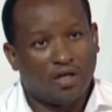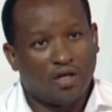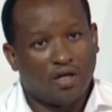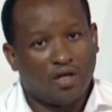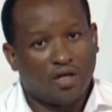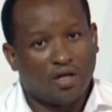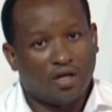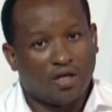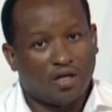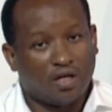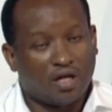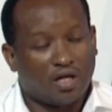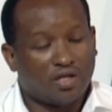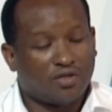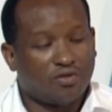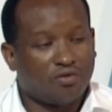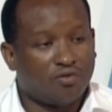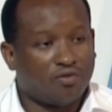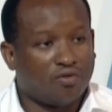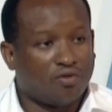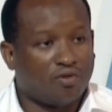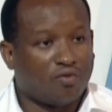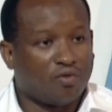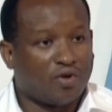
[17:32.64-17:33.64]
And as you
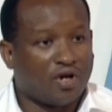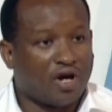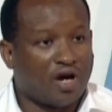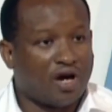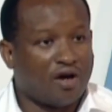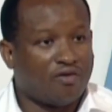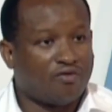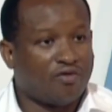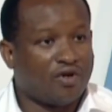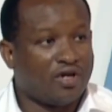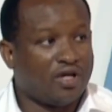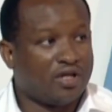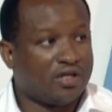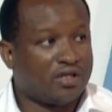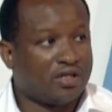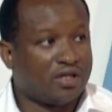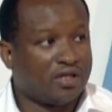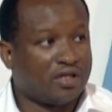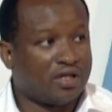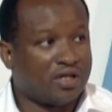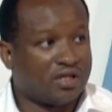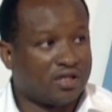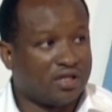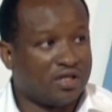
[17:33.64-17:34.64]
know, we have health
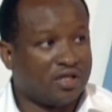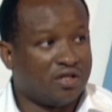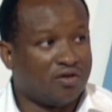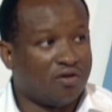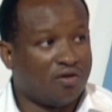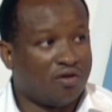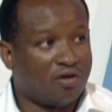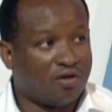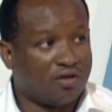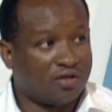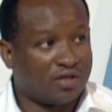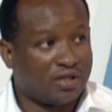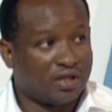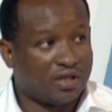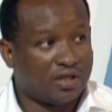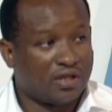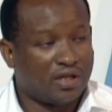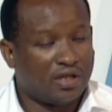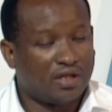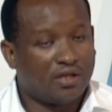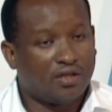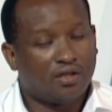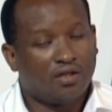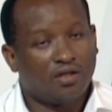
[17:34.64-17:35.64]
centers in all
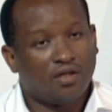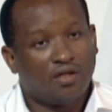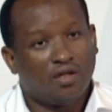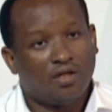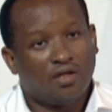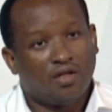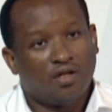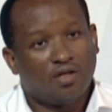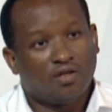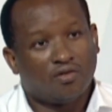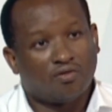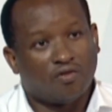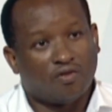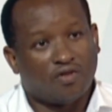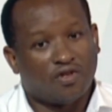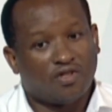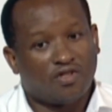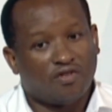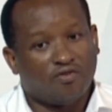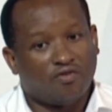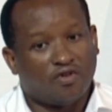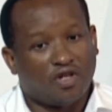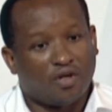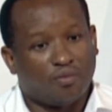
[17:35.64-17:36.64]
sectors. So this
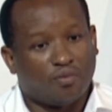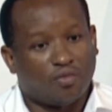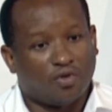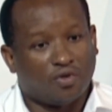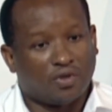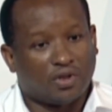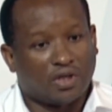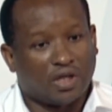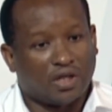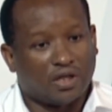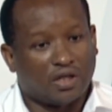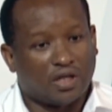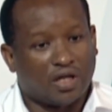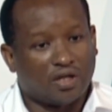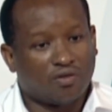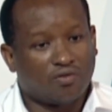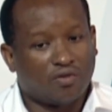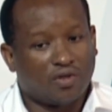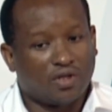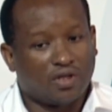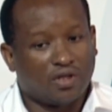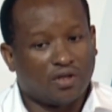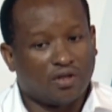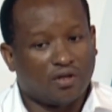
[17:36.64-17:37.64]
is very important.
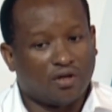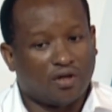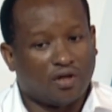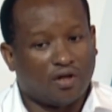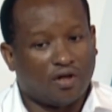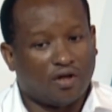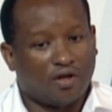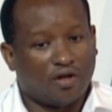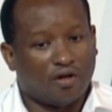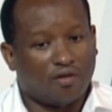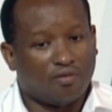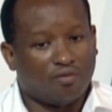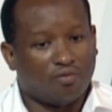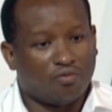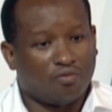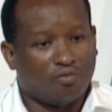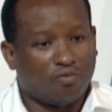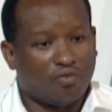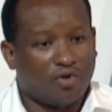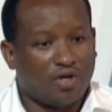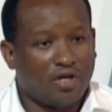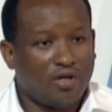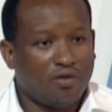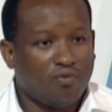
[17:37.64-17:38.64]
Actually,
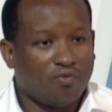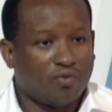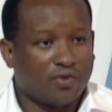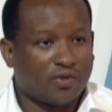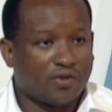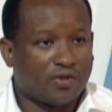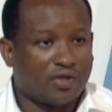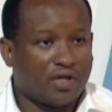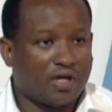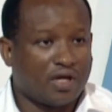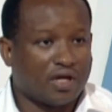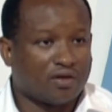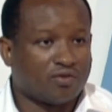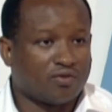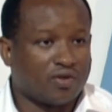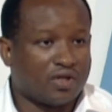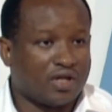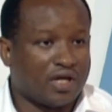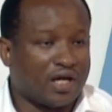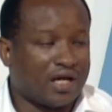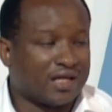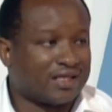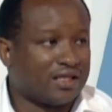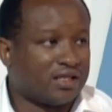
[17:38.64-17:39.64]
when we say
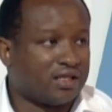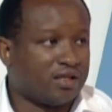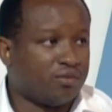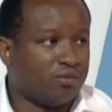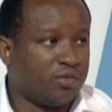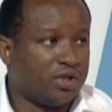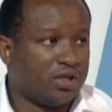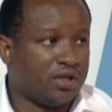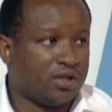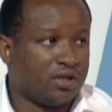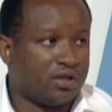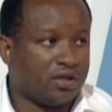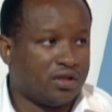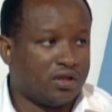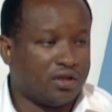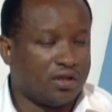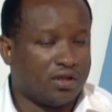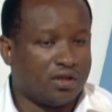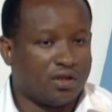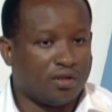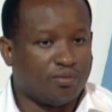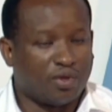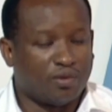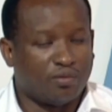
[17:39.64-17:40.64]
actually accessibility
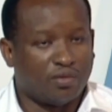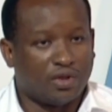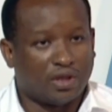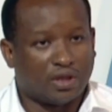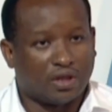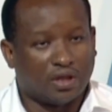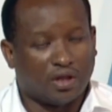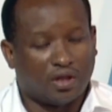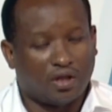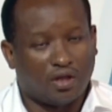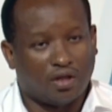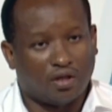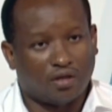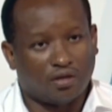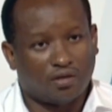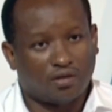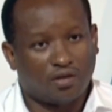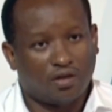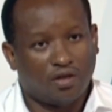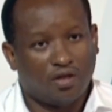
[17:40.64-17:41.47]
in public health,